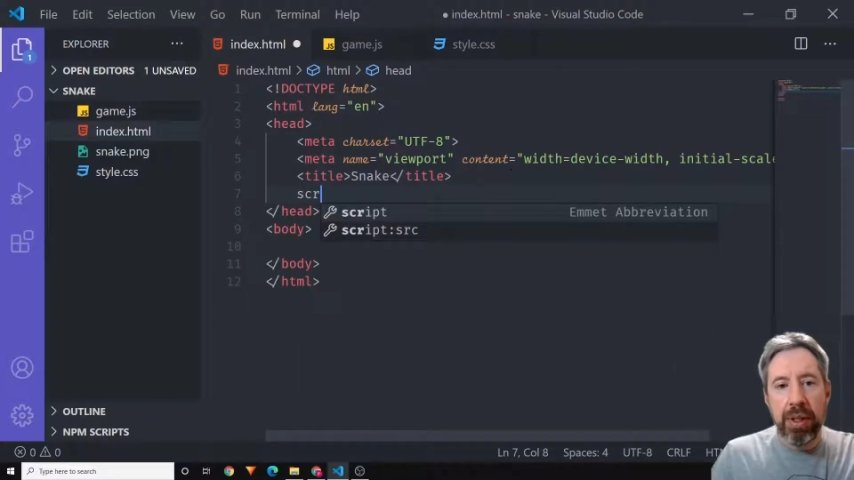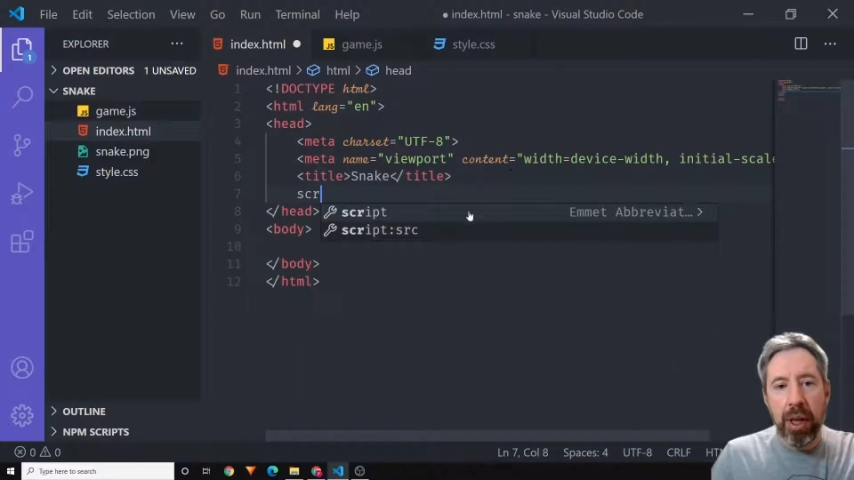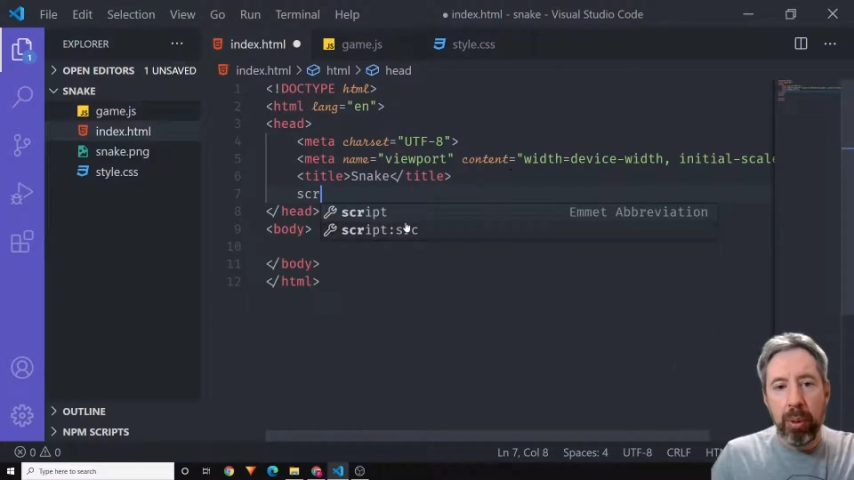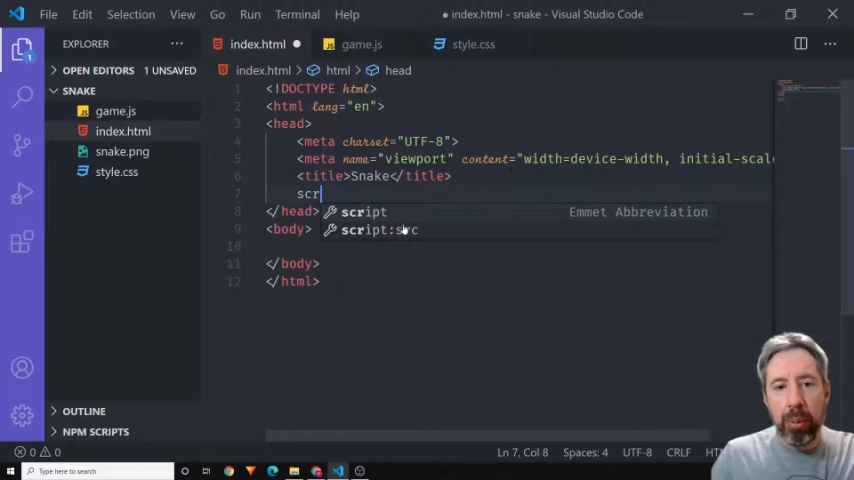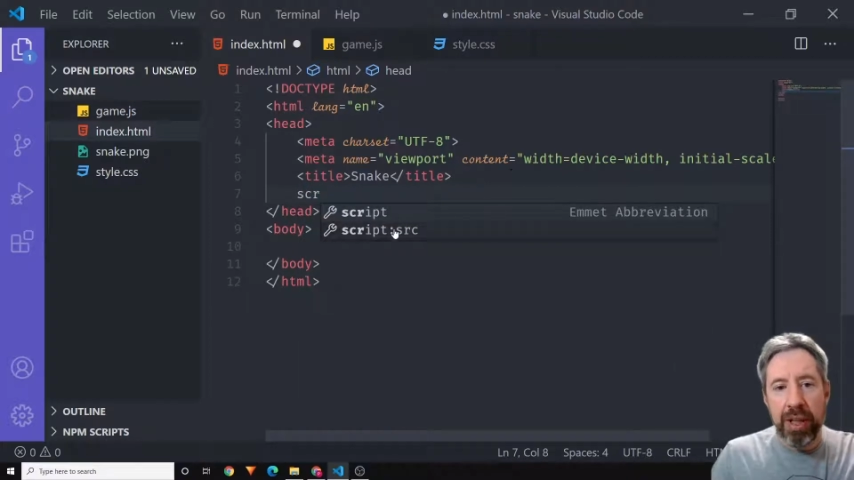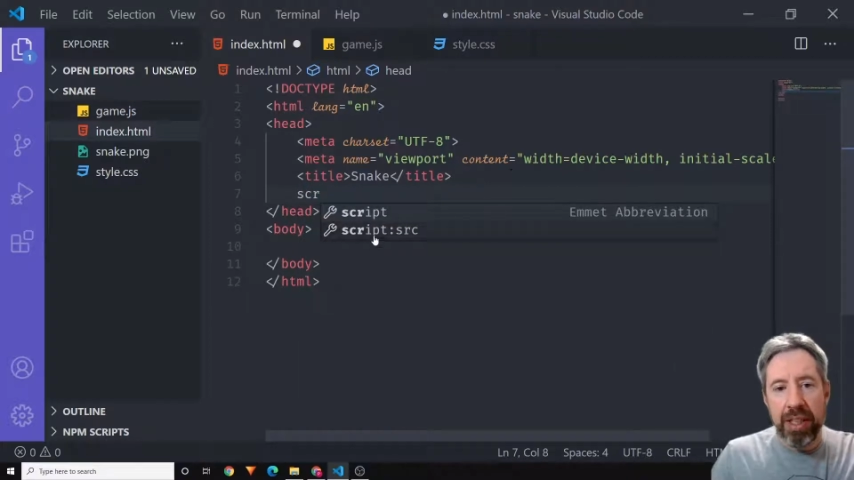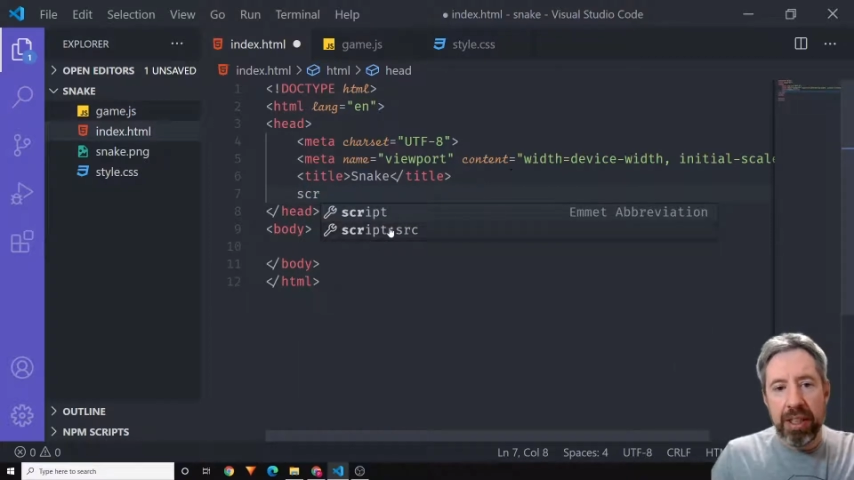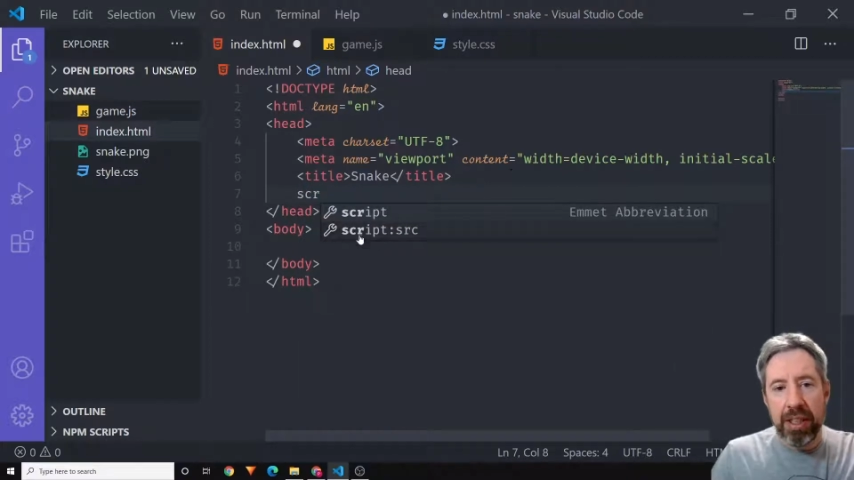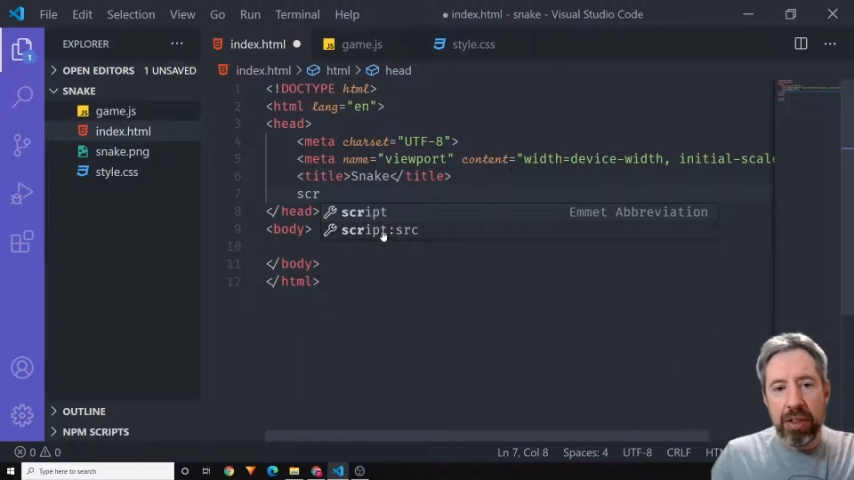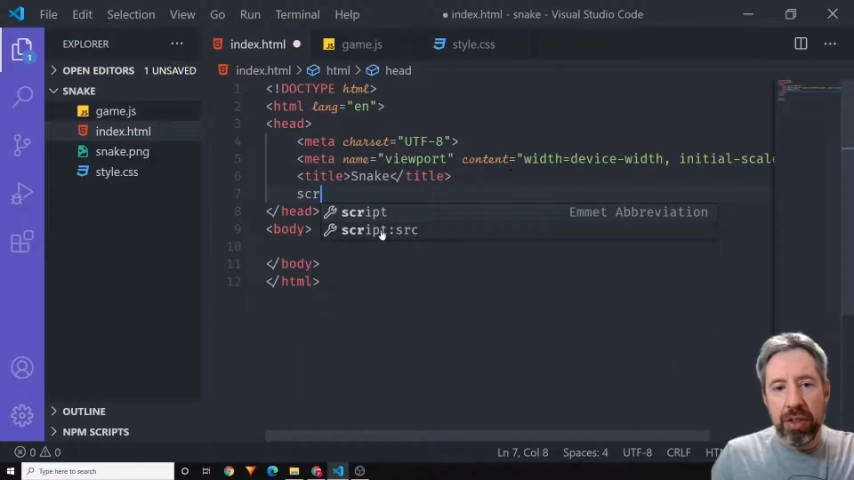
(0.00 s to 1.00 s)
and
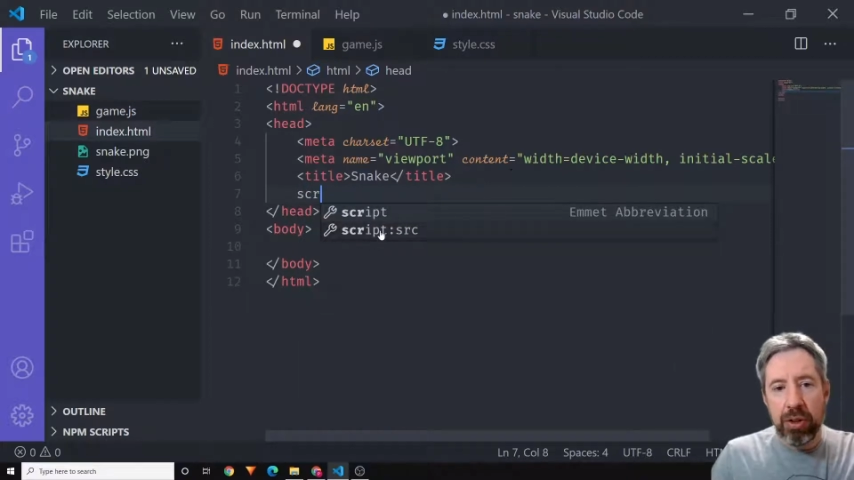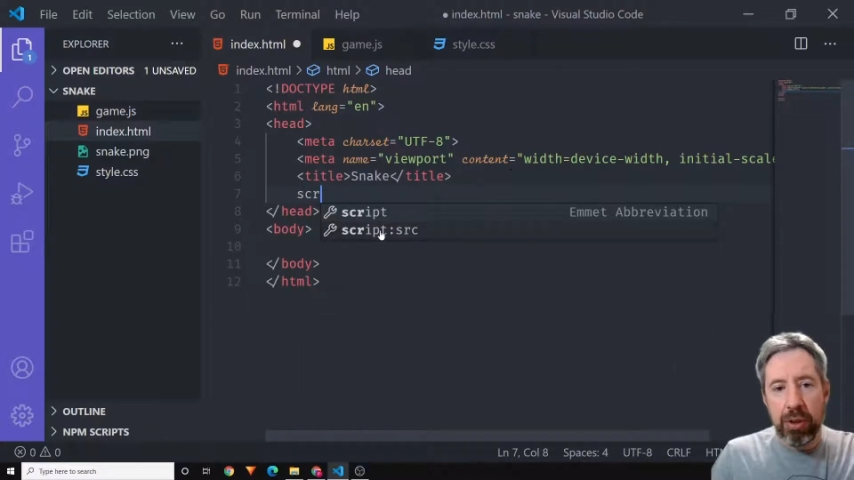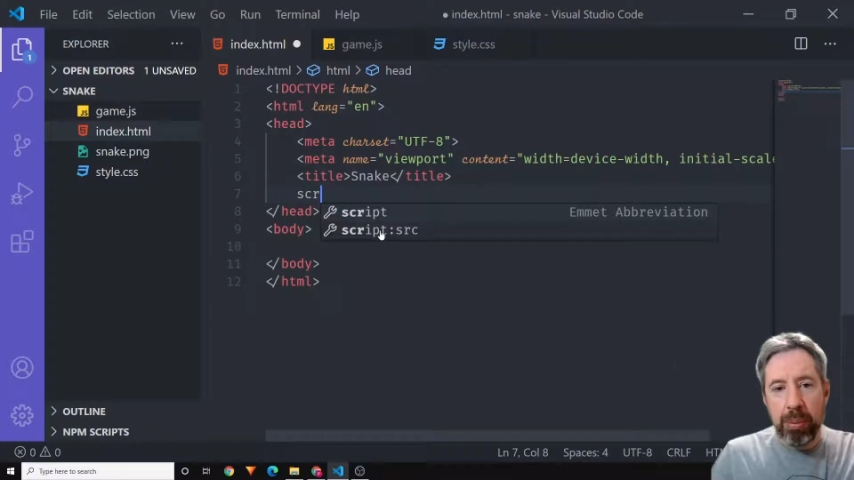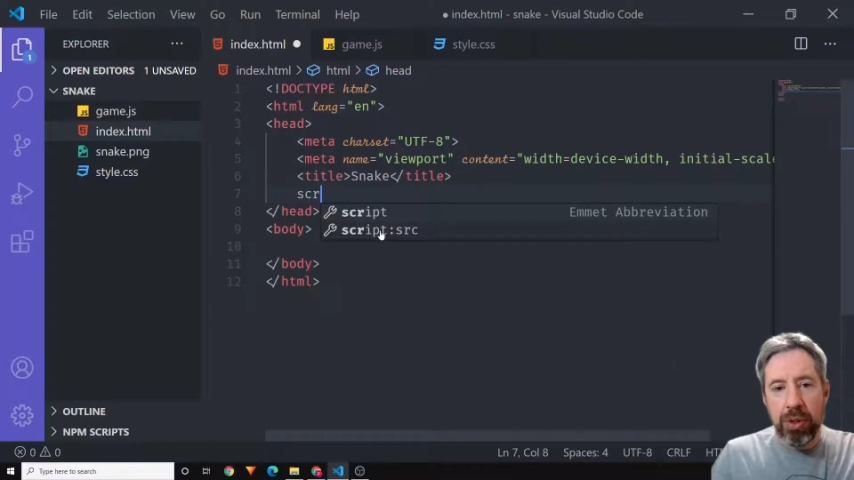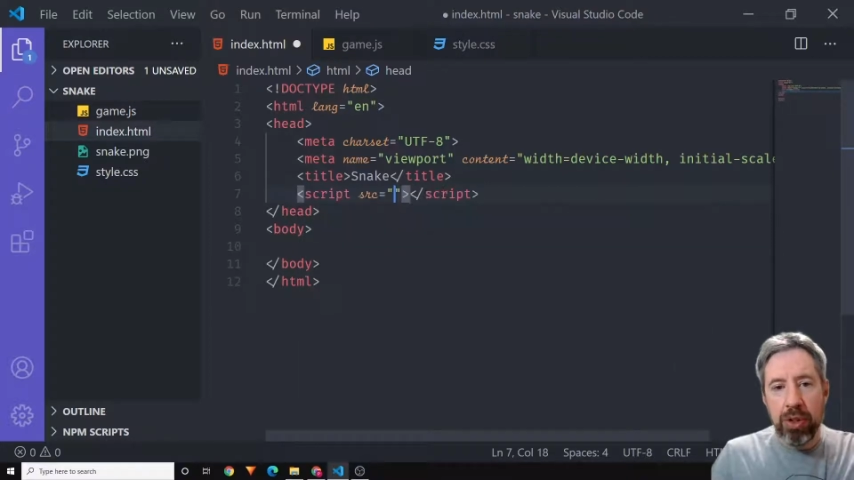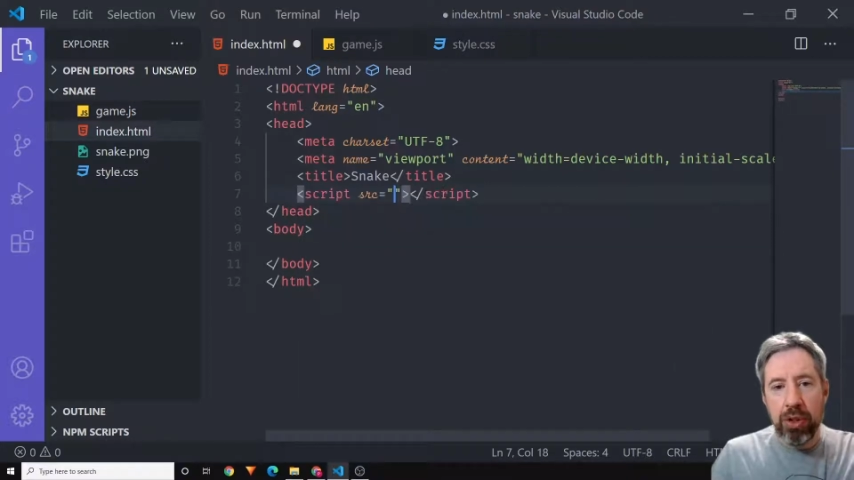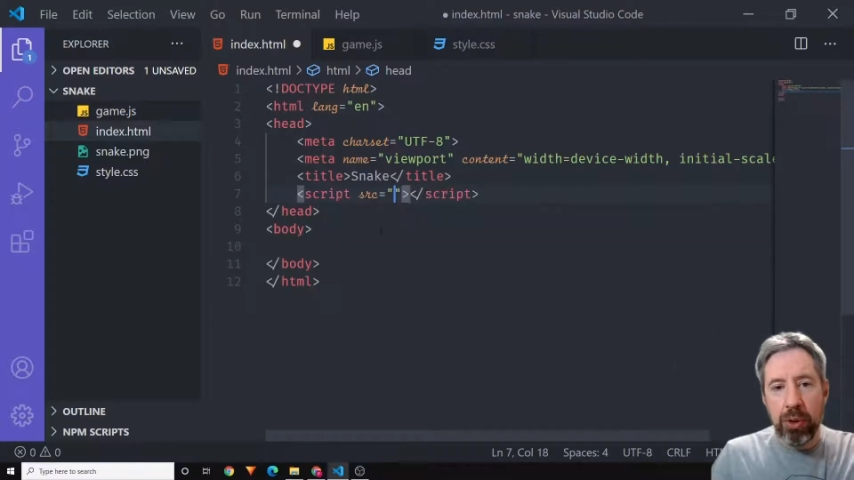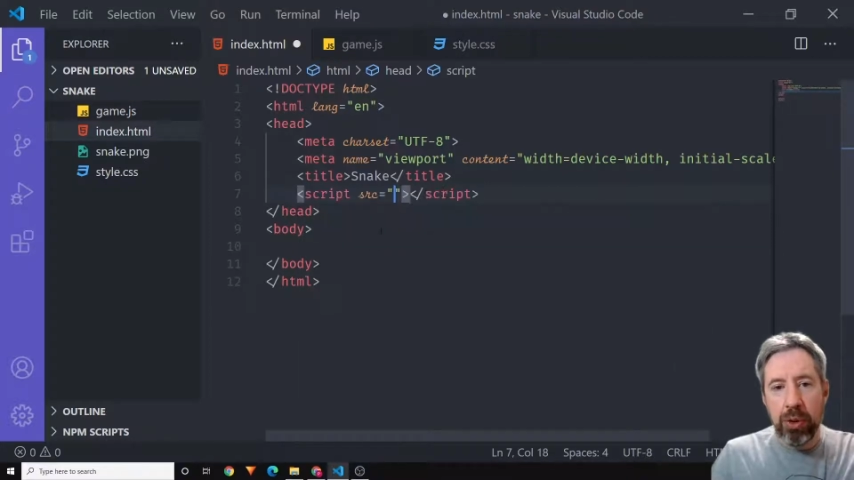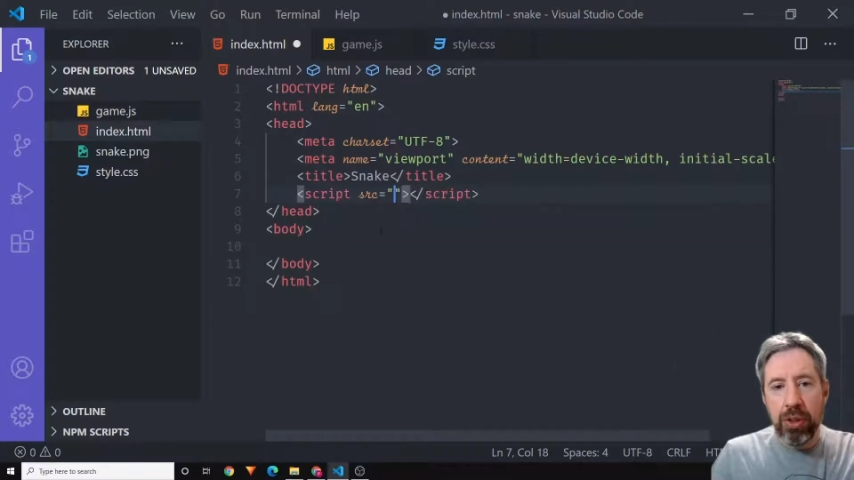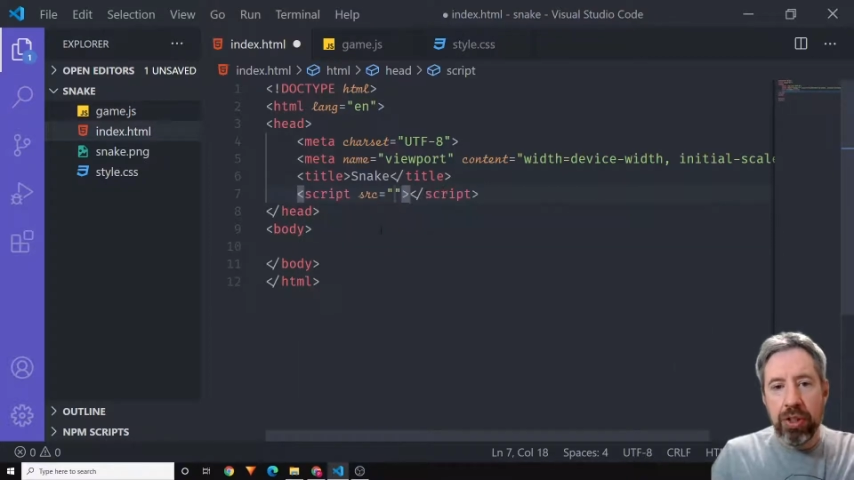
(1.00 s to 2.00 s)
pick script
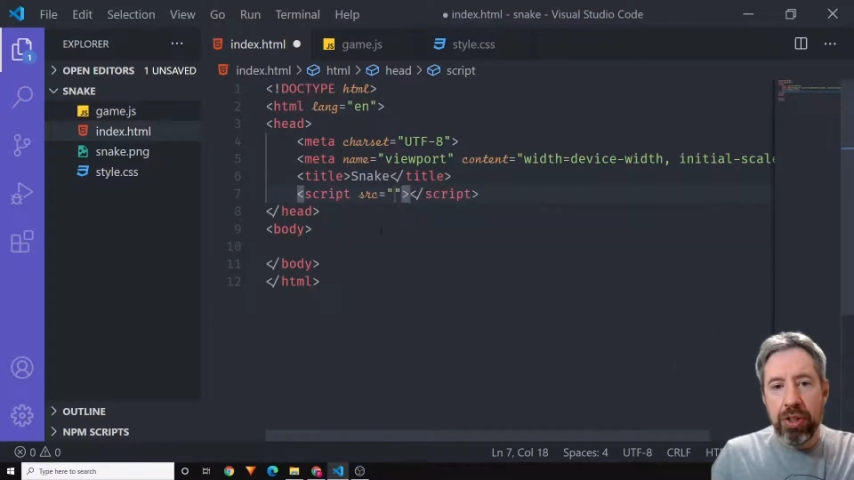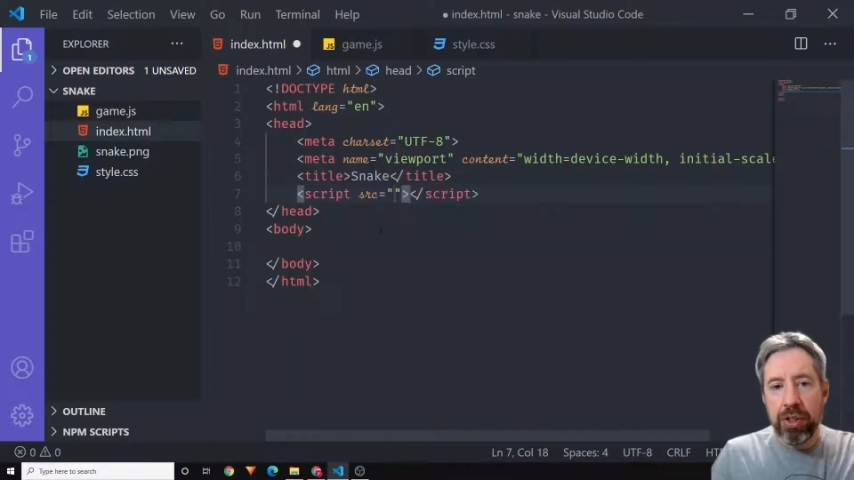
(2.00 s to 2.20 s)
source.